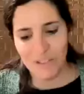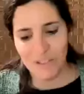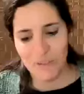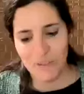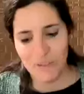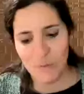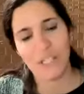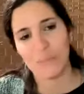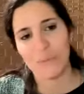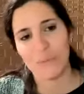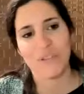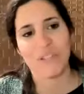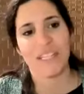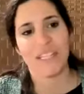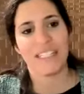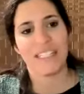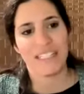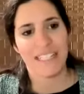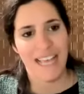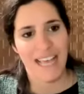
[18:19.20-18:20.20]
what you
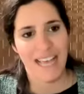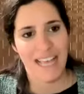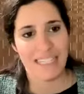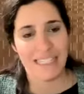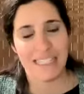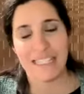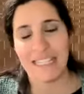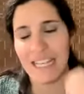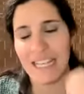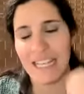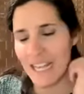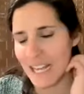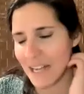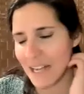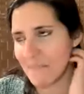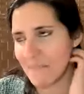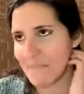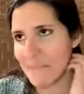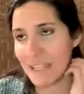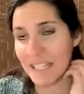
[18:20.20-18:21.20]
present as
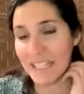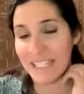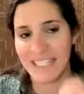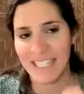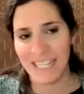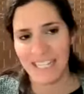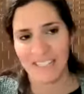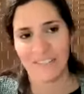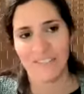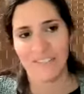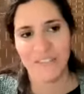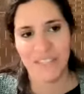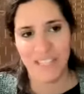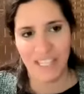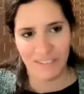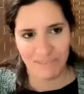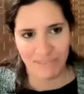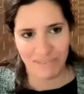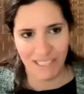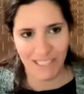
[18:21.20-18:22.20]
the container of
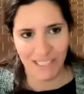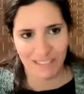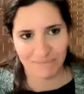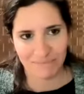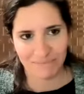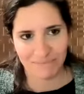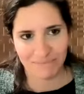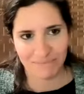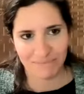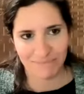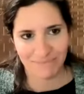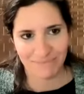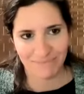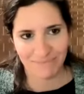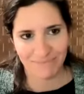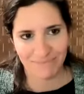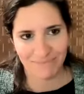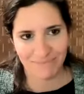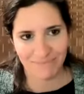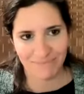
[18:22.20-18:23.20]
safety.
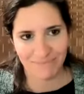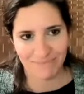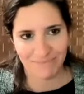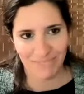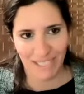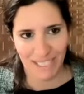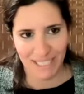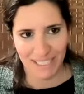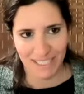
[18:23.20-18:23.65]
Right?